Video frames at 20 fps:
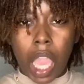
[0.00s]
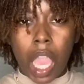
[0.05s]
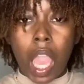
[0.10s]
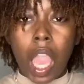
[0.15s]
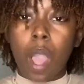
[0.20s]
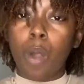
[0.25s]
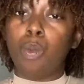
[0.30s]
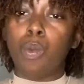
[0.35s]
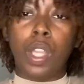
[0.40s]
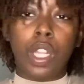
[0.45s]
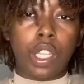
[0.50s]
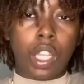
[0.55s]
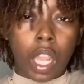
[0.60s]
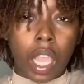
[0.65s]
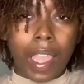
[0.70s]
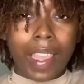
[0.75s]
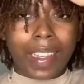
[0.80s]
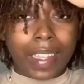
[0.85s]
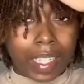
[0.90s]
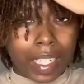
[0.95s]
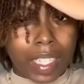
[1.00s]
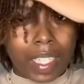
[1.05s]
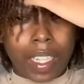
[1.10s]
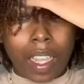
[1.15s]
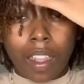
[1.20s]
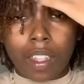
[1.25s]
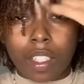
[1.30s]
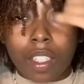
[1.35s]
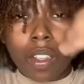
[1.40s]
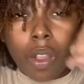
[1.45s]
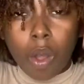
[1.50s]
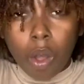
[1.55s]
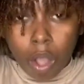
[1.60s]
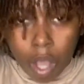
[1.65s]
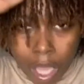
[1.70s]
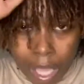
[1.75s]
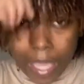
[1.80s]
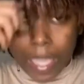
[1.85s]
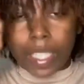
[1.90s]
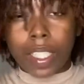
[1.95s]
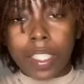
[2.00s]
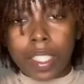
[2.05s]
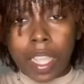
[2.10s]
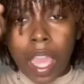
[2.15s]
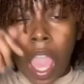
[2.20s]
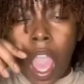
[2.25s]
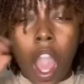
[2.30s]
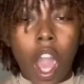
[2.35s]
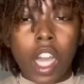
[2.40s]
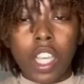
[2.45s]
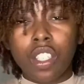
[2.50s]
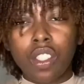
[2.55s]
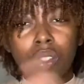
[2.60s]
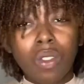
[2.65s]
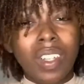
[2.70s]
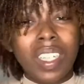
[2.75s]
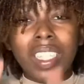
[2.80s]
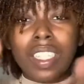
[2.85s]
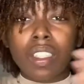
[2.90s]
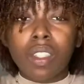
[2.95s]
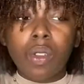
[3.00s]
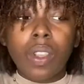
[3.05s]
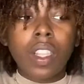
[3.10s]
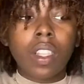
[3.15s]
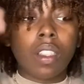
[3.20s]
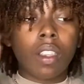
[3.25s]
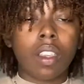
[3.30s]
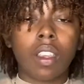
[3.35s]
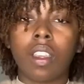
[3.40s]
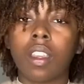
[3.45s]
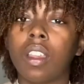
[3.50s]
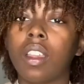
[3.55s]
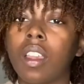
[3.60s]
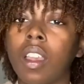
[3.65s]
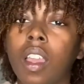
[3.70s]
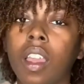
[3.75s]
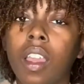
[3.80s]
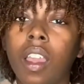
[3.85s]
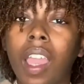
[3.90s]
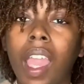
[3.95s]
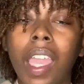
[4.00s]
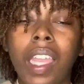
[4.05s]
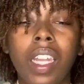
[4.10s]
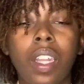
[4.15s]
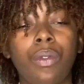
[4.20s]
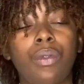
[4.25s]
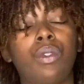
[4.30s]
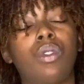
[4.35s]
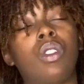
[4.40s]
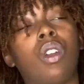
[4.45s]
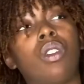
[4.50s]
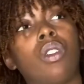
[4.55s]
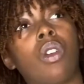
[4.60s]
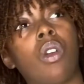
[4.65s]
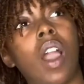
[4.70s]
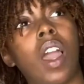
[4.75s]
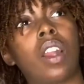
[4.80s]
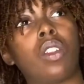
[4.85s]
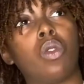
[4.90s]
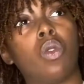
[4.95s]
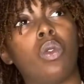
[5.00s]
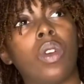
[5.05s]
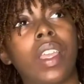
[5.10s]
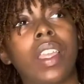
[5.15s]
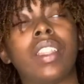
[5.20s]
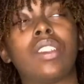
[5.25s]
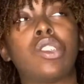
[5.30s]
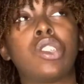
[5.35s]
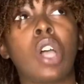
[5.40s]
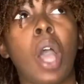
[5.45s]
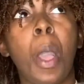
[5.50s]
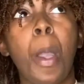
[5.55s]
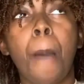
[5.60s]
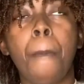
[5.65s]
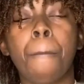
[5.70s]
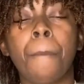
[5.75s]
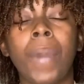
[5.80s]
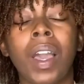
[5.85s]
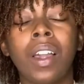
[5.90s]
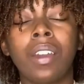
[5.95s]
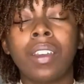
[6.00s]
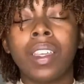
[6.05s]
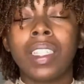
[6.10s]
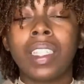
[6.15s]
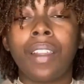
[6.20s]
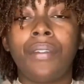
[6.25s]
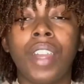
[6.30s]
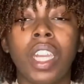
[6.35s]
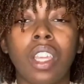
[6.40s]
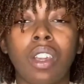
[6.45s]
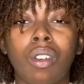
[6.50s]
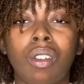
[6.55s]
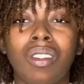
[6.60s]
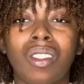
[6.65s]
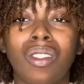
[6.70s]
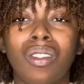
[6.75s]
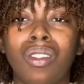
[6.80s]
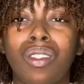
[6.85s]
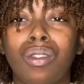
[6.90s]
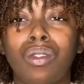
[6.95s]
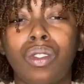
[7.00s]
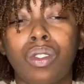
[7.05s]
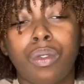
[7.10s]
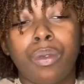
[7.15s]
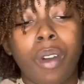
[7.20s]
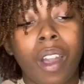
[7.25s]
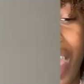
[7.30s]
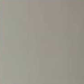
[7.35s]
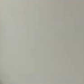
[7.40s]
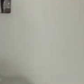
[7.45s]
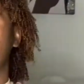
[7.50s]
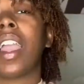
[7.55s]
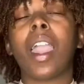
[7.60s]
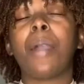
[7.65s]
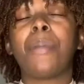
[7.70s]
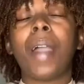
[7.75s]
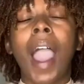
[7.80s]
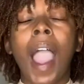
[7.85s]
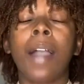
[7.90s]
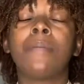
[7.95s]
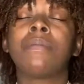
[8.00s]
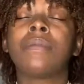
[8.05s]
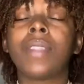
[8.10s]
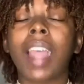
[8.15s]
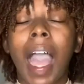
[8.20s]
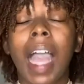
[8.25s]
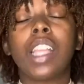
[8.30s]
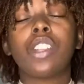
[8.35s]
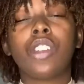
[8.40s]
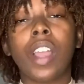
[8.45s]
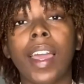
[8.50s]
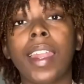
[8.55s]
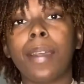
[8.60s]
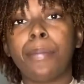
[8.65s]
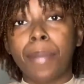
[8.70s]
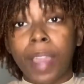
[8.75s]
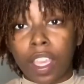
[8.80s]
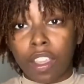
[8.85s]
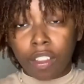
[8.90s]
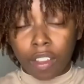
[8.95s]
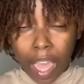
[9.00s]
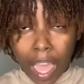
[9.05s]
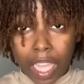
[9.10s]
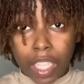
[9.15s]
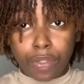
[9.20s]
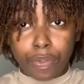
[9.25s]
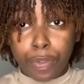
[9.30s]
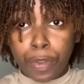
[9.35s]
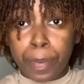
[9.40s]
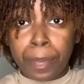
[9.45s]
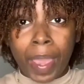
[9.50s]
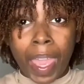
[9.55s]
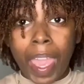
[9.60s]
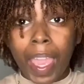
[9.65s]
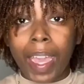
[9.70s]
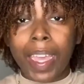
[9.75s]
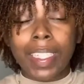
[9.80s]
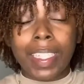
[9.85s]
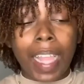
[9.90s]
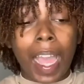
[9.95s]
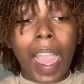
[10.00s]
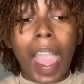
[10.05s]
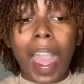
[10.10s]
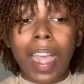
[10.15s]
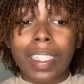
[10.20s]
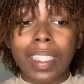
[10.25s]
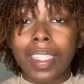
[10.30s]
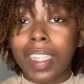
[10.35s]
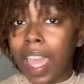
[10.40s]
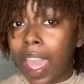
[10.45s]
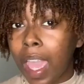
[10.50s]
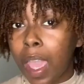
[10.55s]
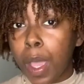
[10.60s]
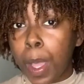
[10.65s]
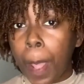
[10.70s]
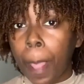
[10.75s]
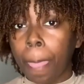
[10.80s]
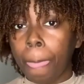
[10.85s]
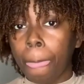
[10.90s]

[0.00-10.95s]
when it's just a twist. All you're doing is twist. And if you don't know how to do it, it's millions of videos on YouTube. I'm sorry, but I'm not trying to make you guys feel bad, because like I said,